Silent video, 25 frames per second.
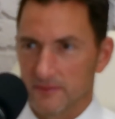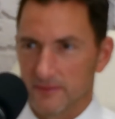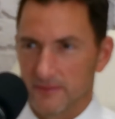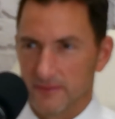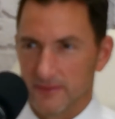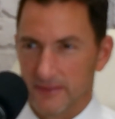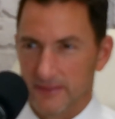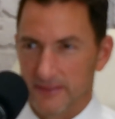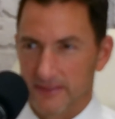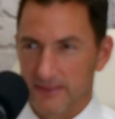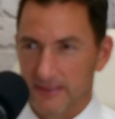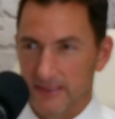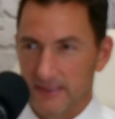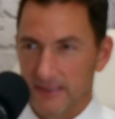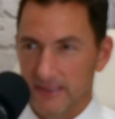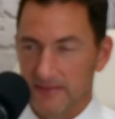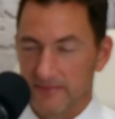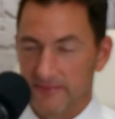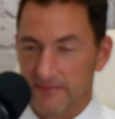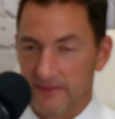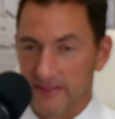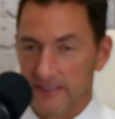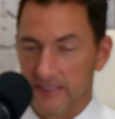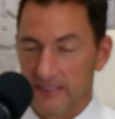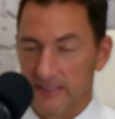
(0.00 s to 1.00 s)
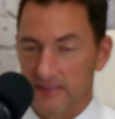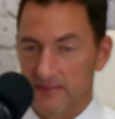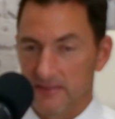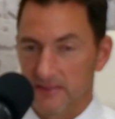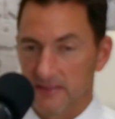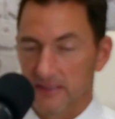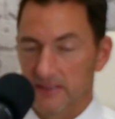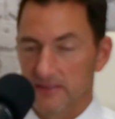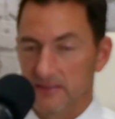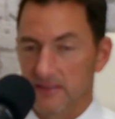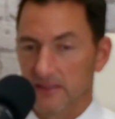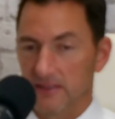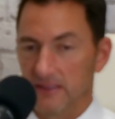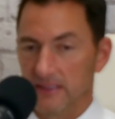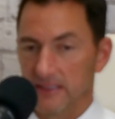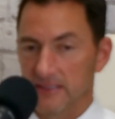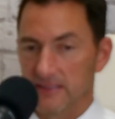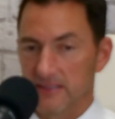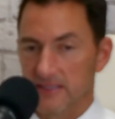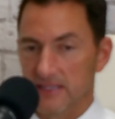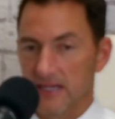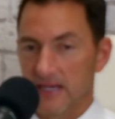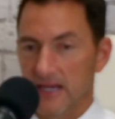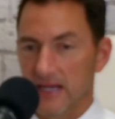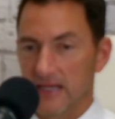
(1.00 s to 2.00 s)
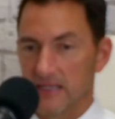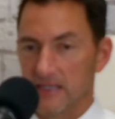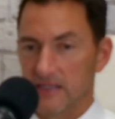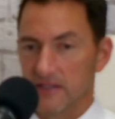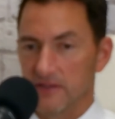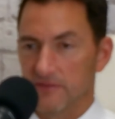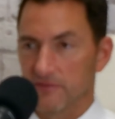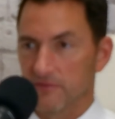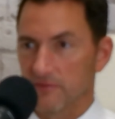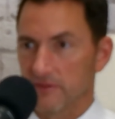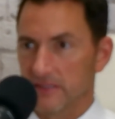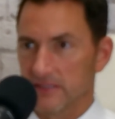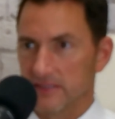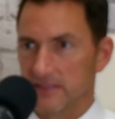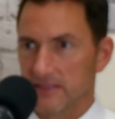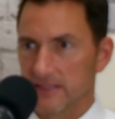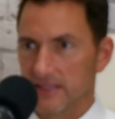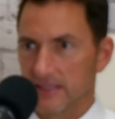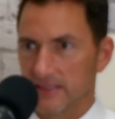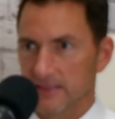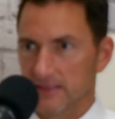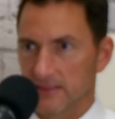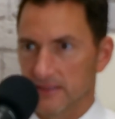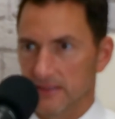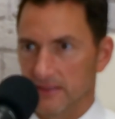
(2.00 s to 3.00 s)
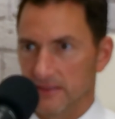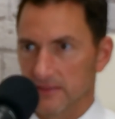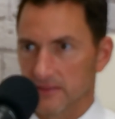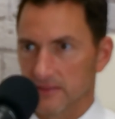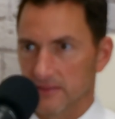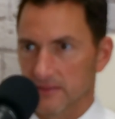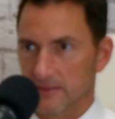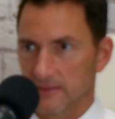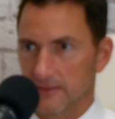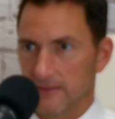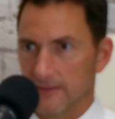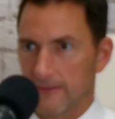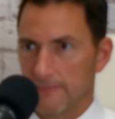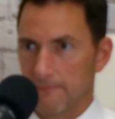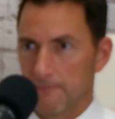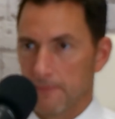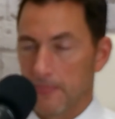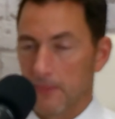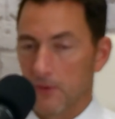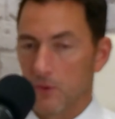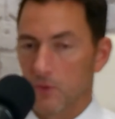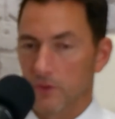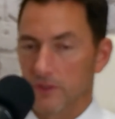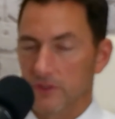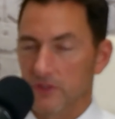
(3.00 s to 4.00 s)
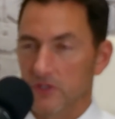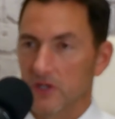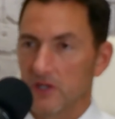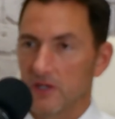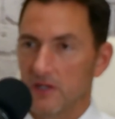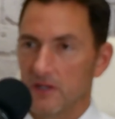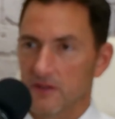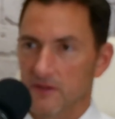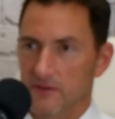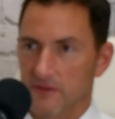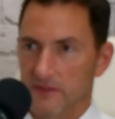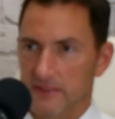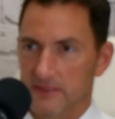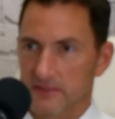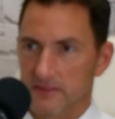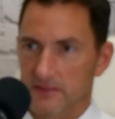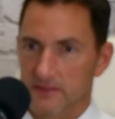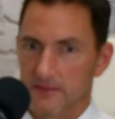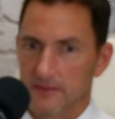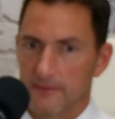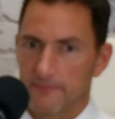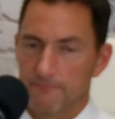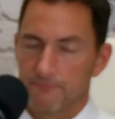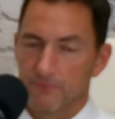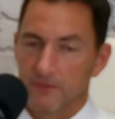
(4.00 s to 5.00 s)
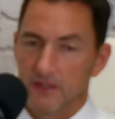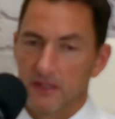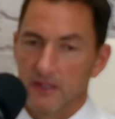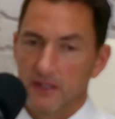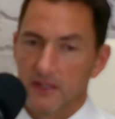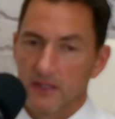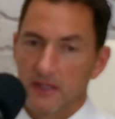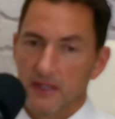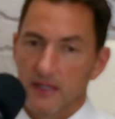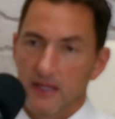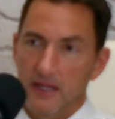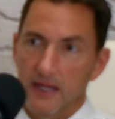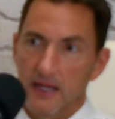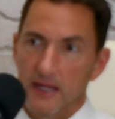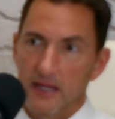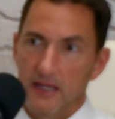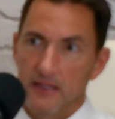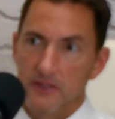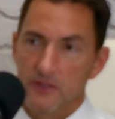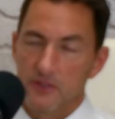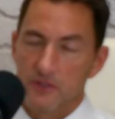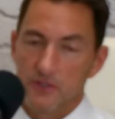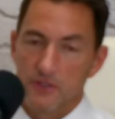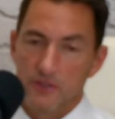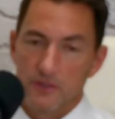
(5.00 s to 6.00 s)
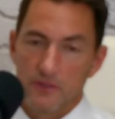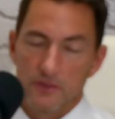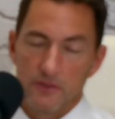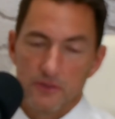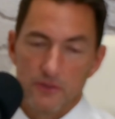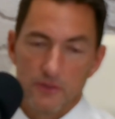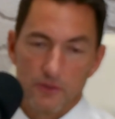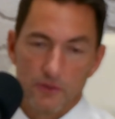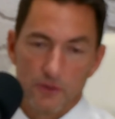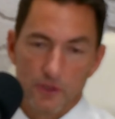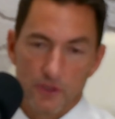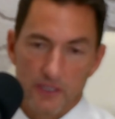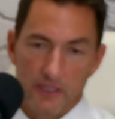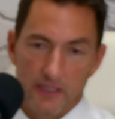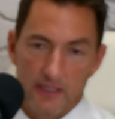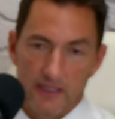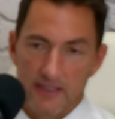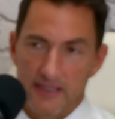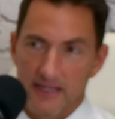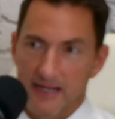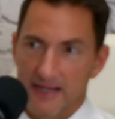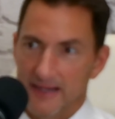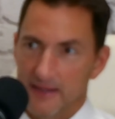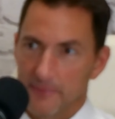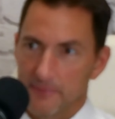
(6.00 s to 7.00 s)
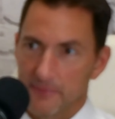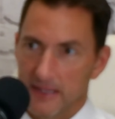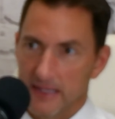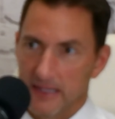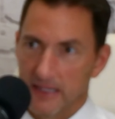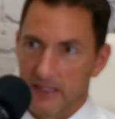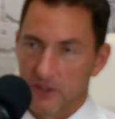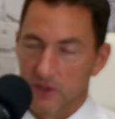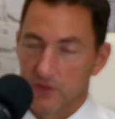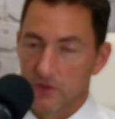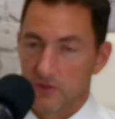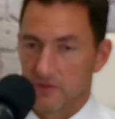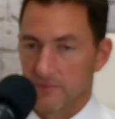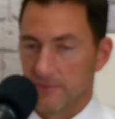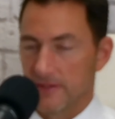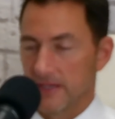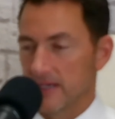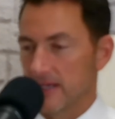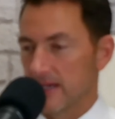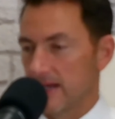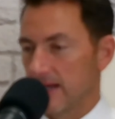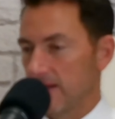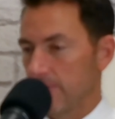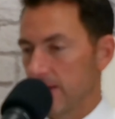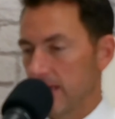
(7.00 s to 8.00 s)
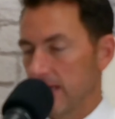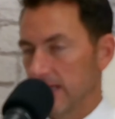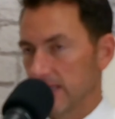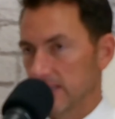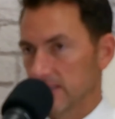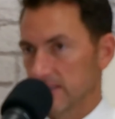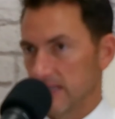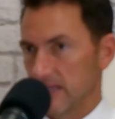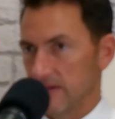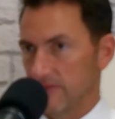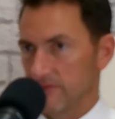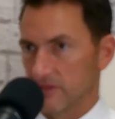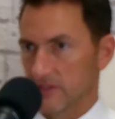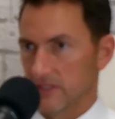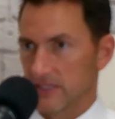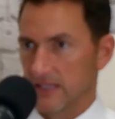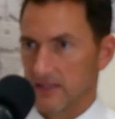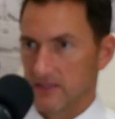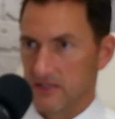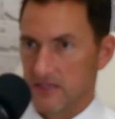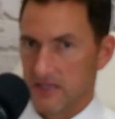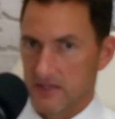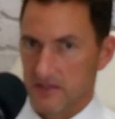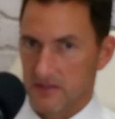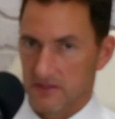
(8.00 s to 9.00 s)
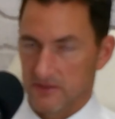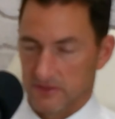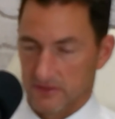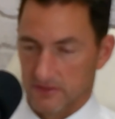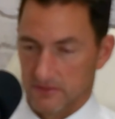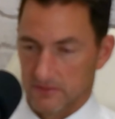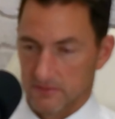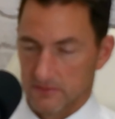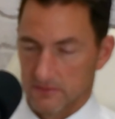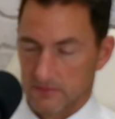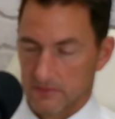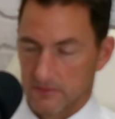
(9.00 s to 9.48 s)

you see very consistently is the idea of resistance or tolerance. And you look at a diabetic who's been diabetic, say, for 10 years,